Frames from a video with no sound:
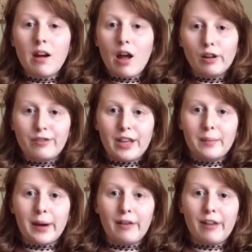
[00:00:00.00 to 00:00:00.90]
all of the
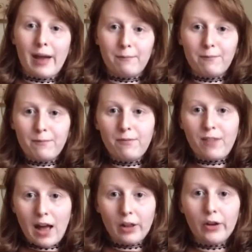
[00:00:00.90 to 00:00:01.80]
above. I
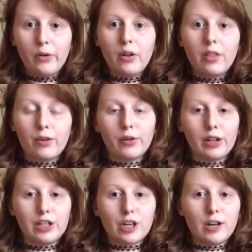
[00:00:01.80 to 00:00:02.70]
follow the
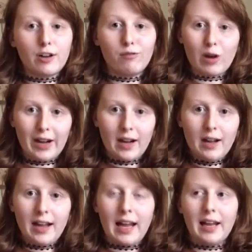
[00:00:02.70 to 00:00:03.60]
religion of
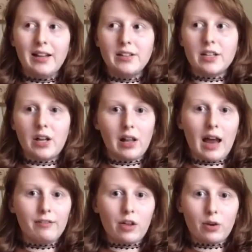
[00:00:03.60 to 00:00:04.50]
Wicca, and a
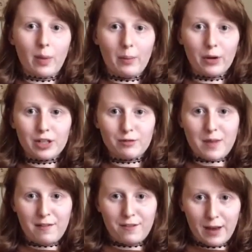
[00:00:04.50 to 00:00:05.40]
lot of other members of
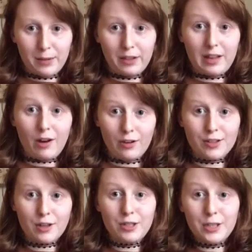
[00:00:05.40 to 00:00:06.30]
my family
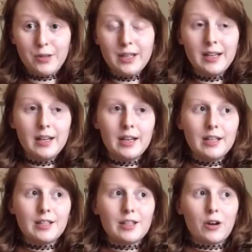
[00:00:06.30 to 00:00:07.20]
also do.
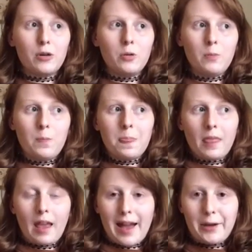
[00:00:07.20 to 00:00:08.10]
So
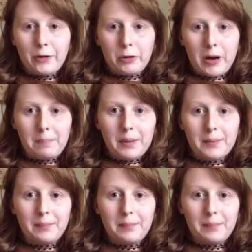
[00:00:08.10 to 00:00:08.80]
I grew up